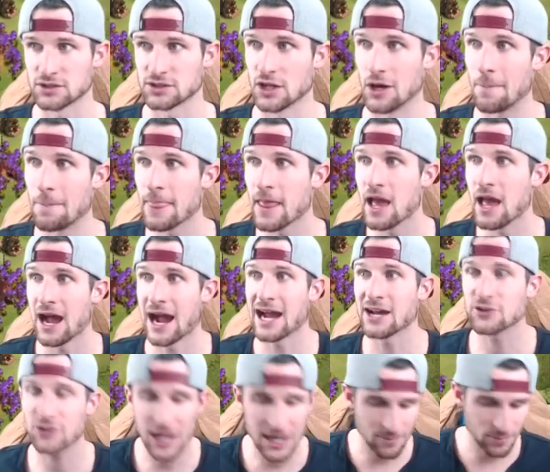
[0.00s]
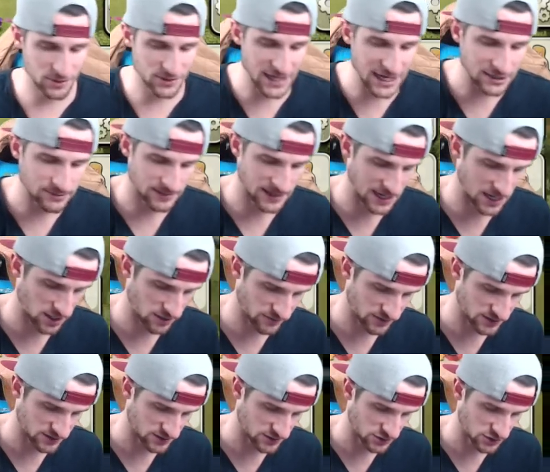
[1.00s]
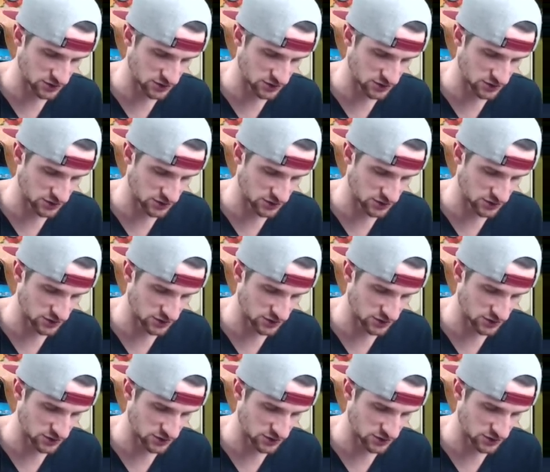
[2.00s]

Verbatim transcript: So I try and protect my air defenses.